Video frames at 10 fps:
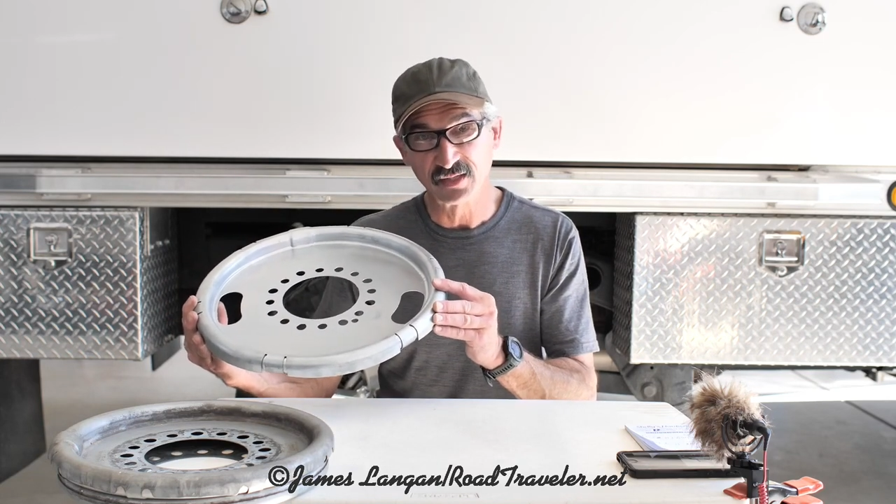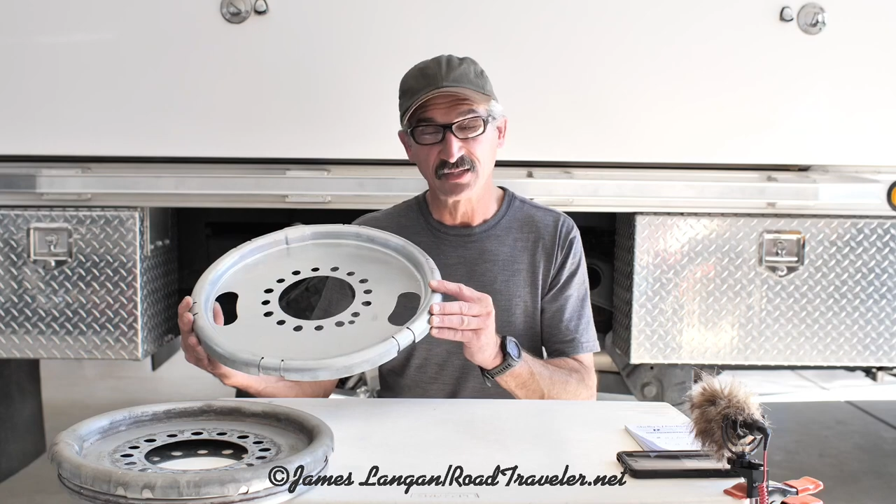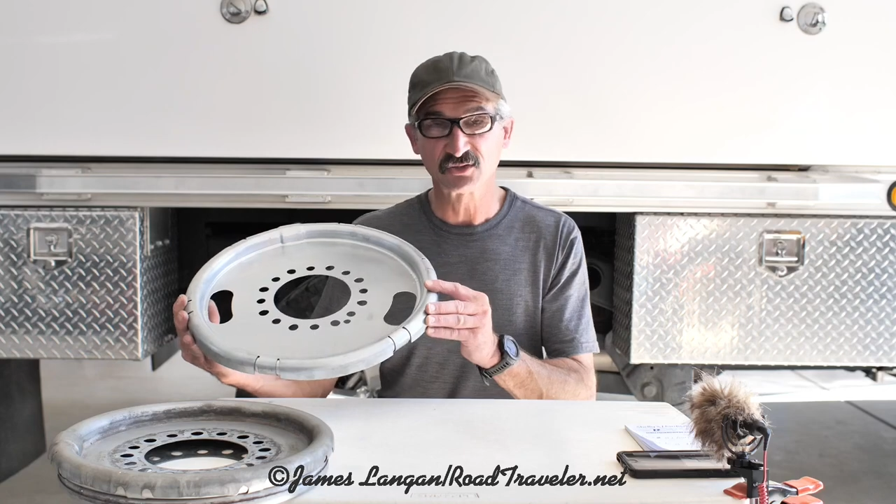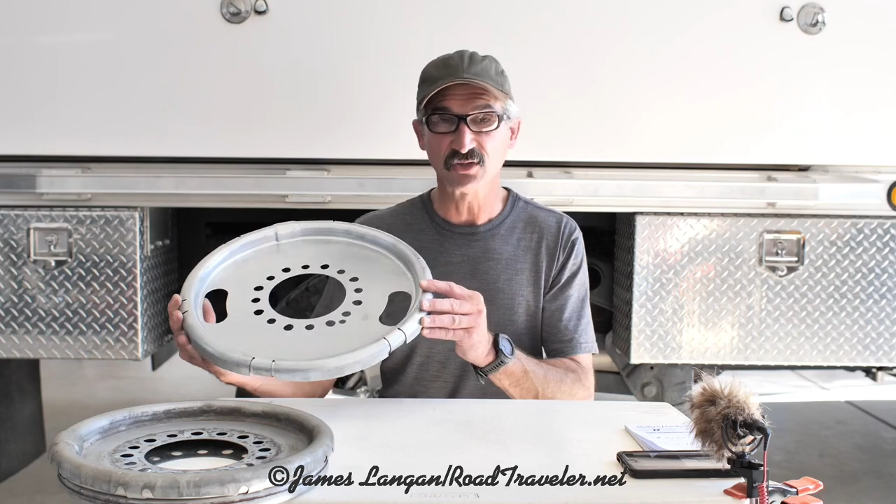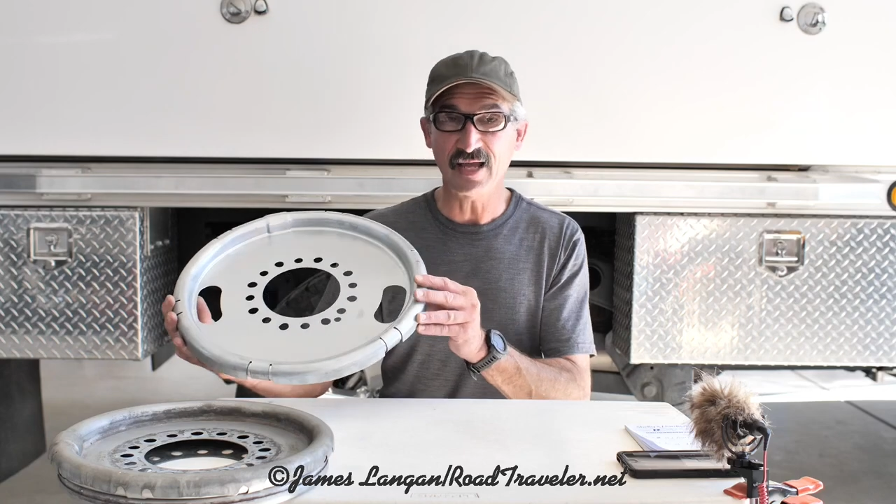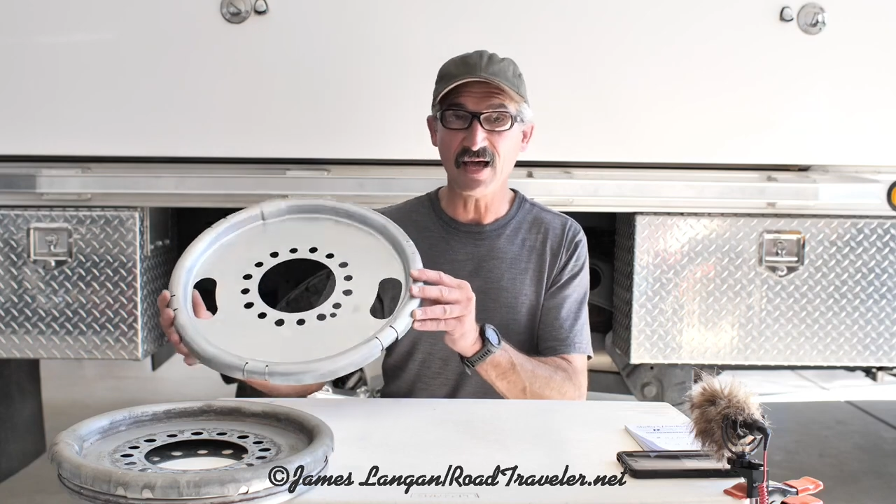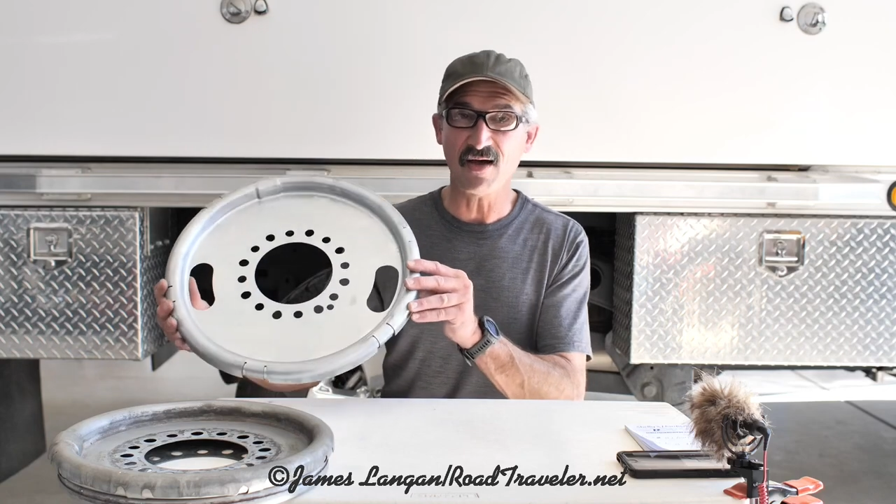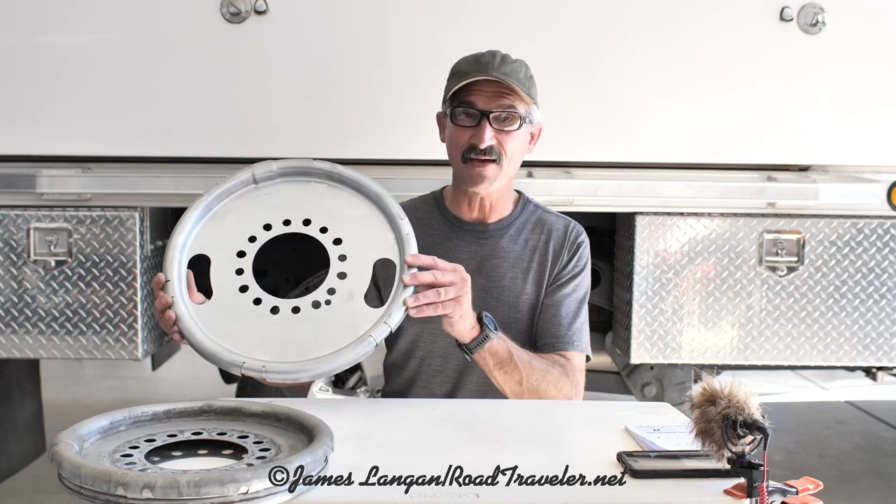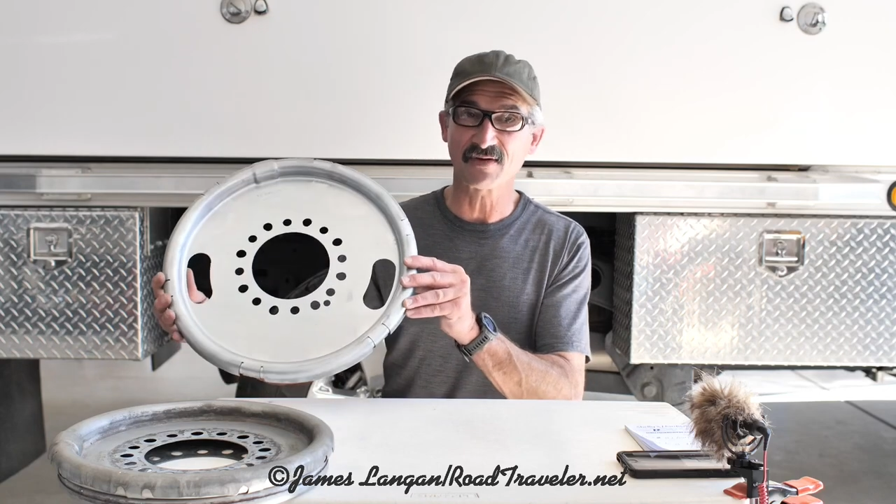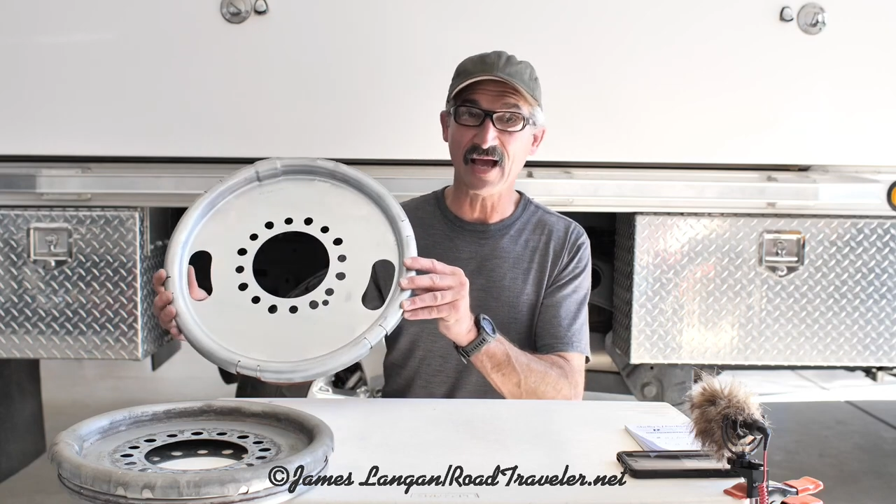So now
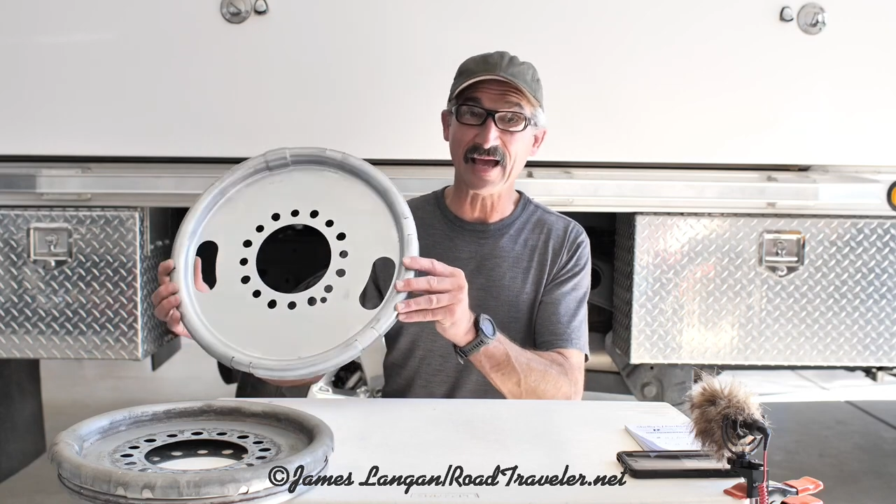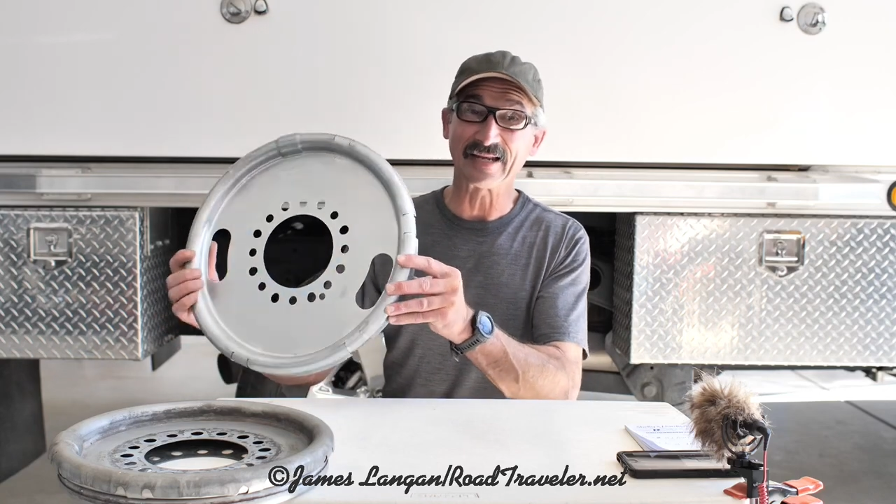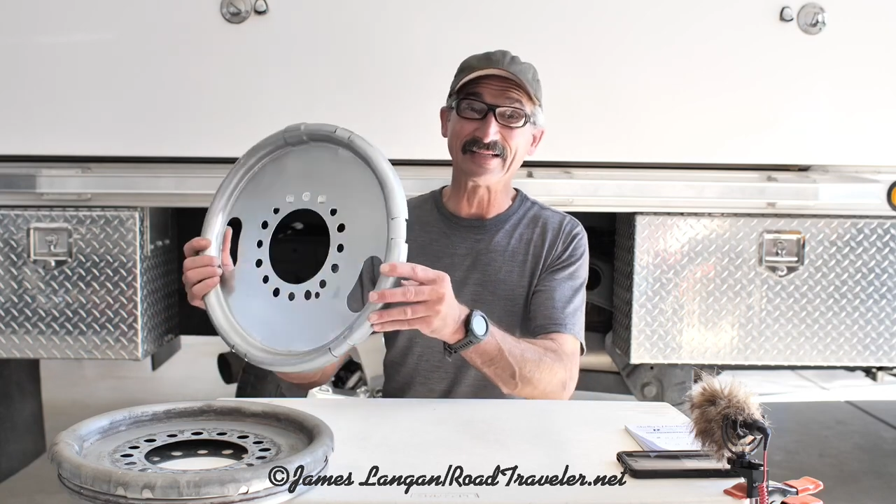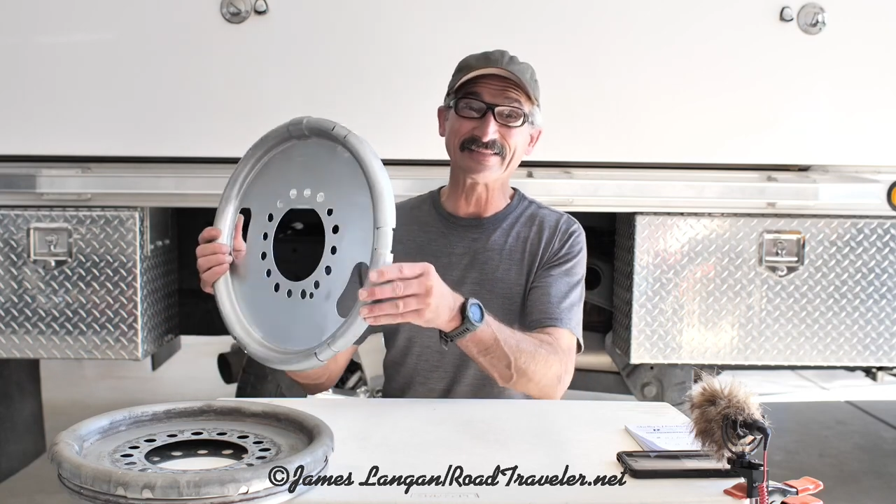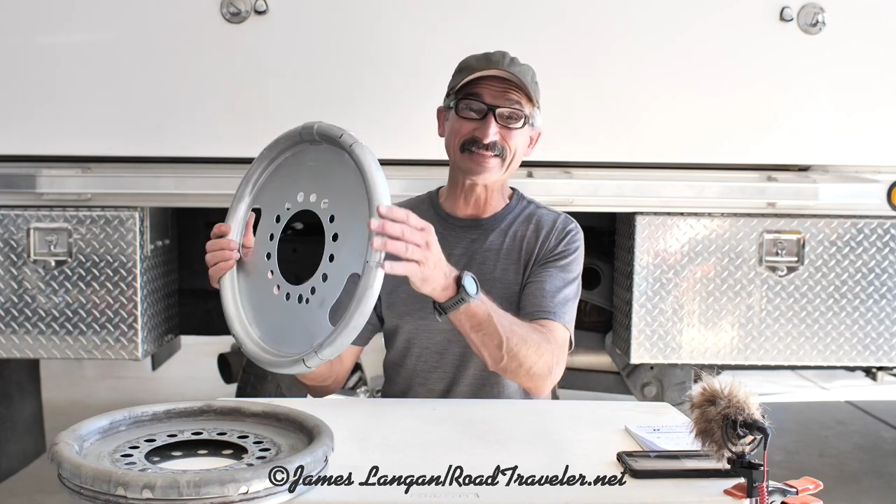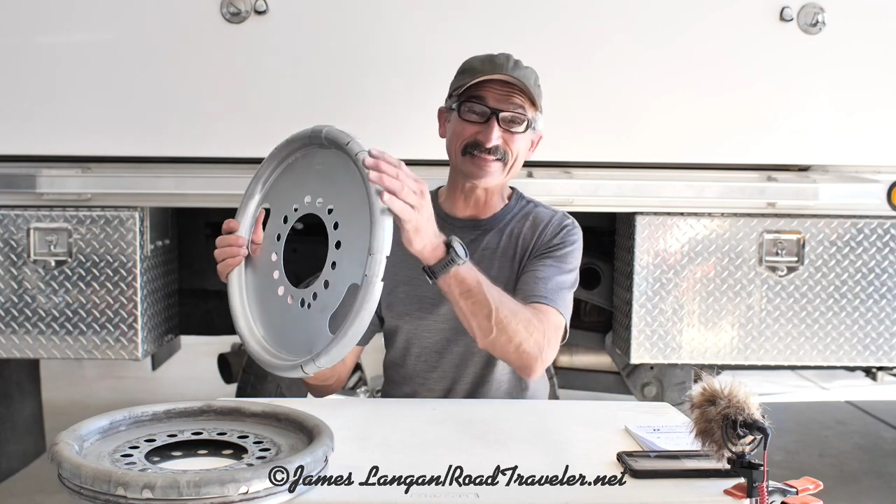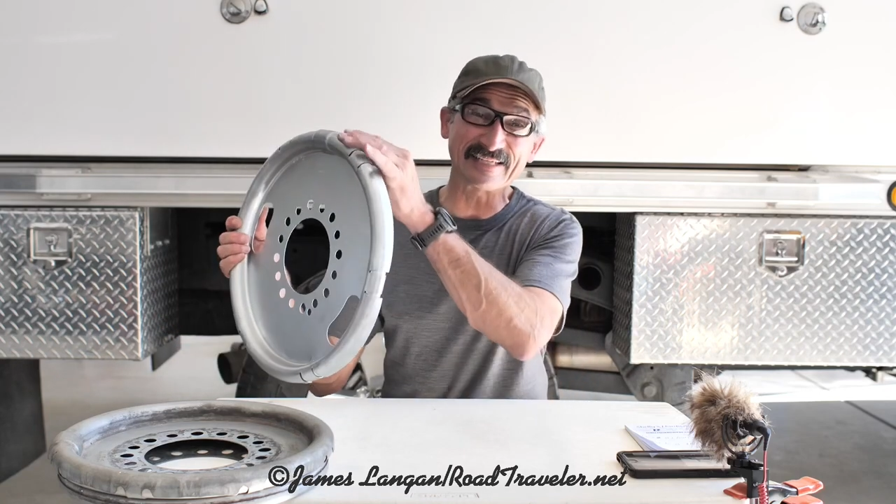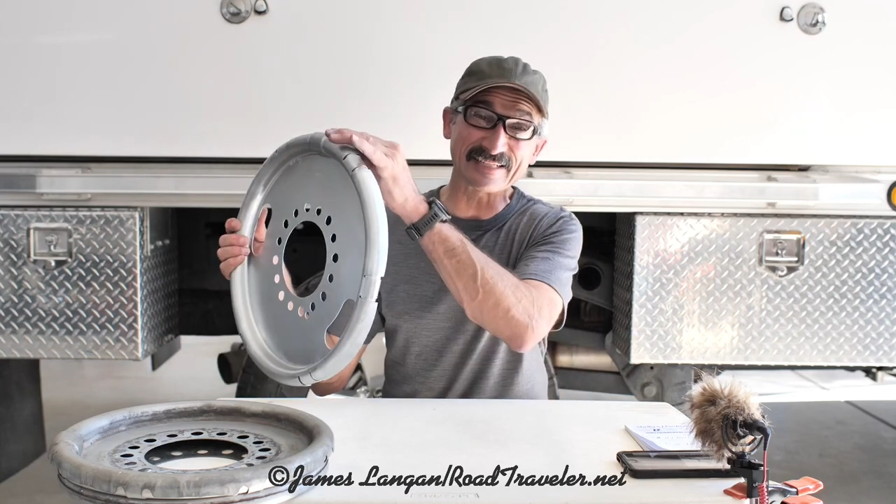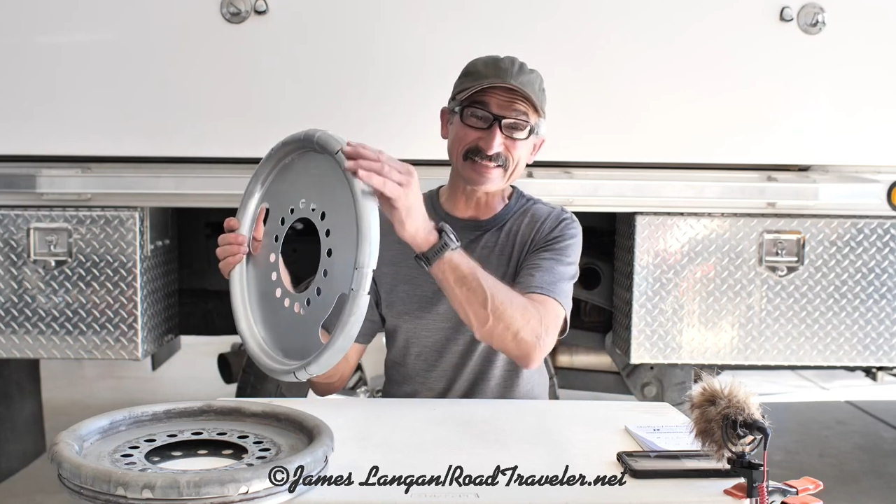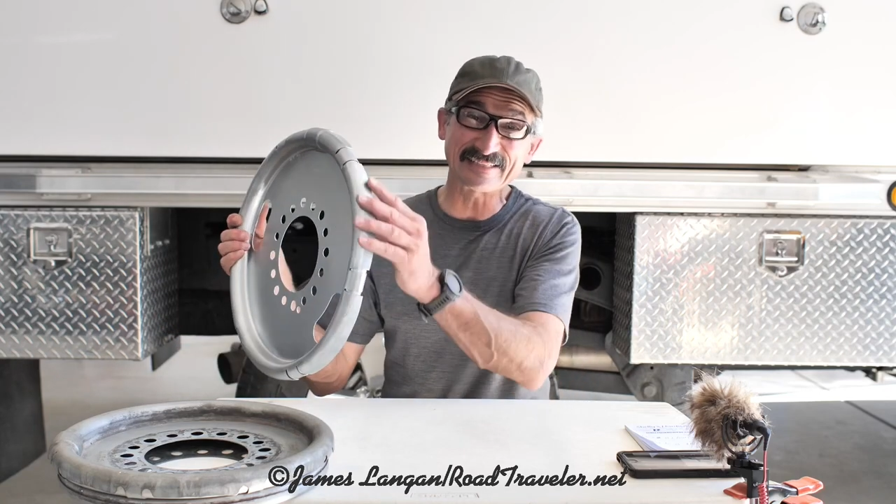I've got
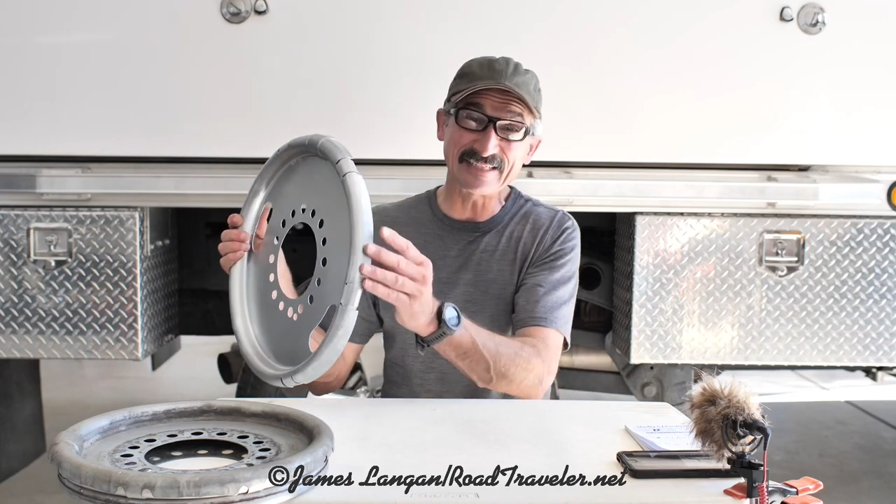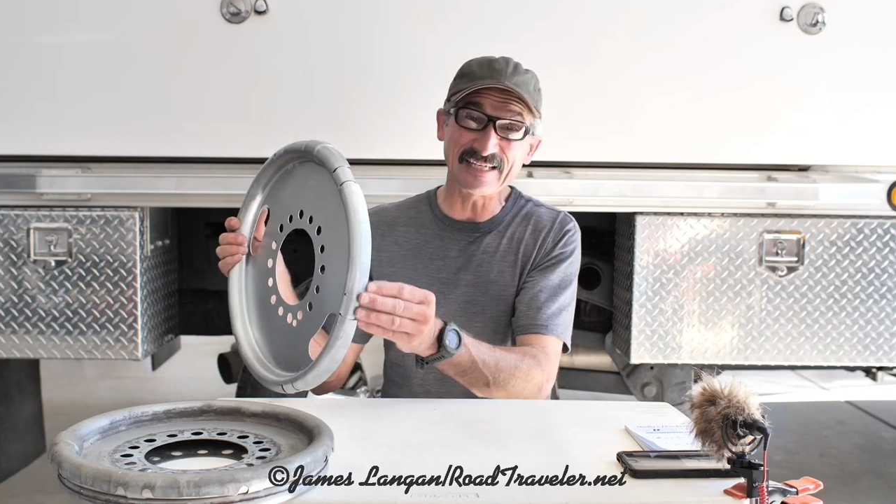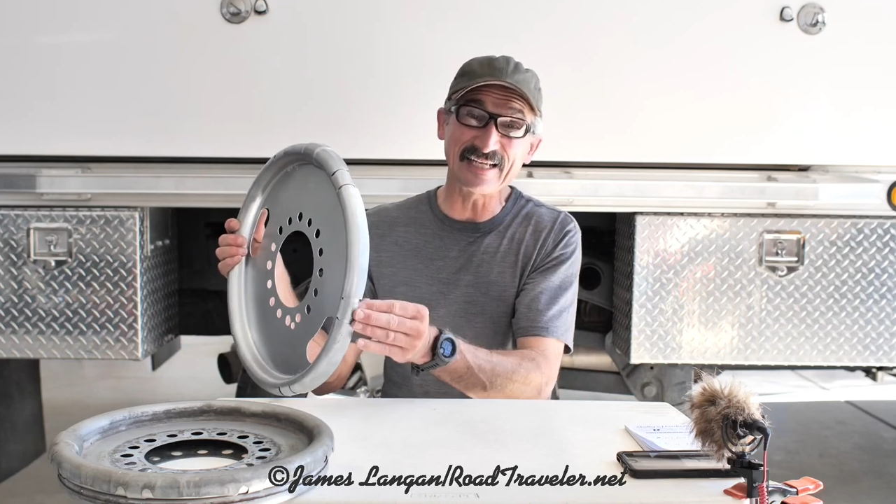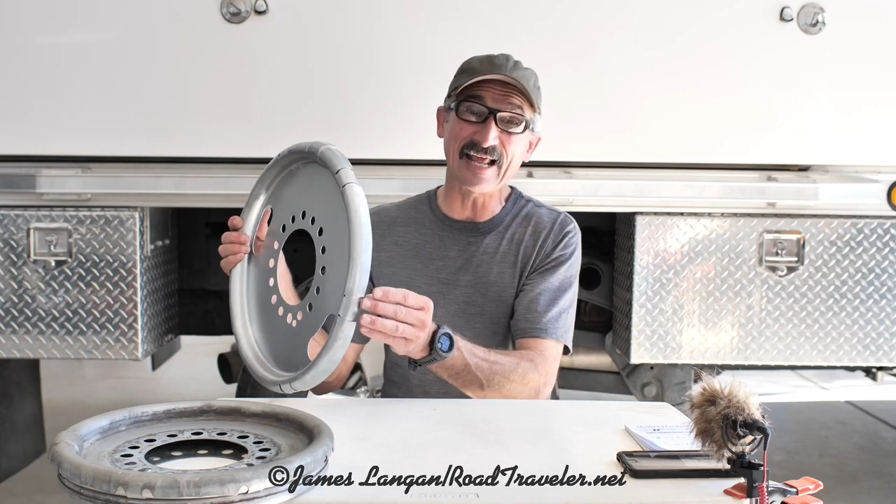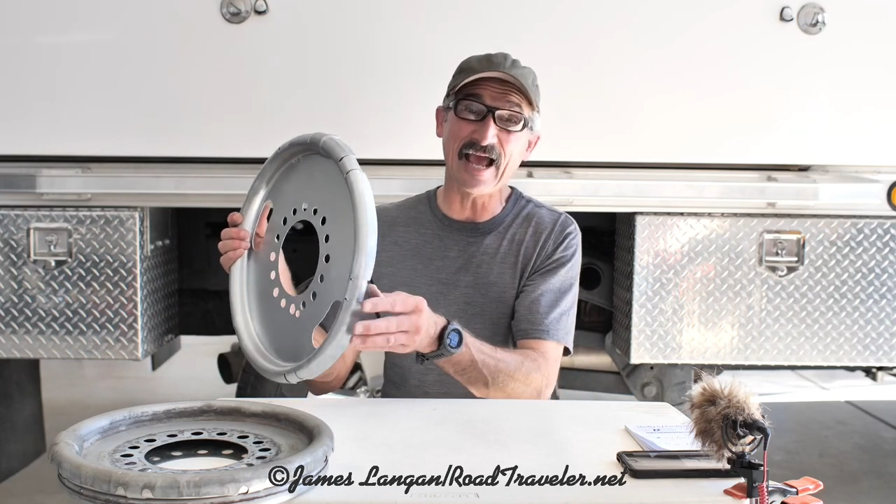16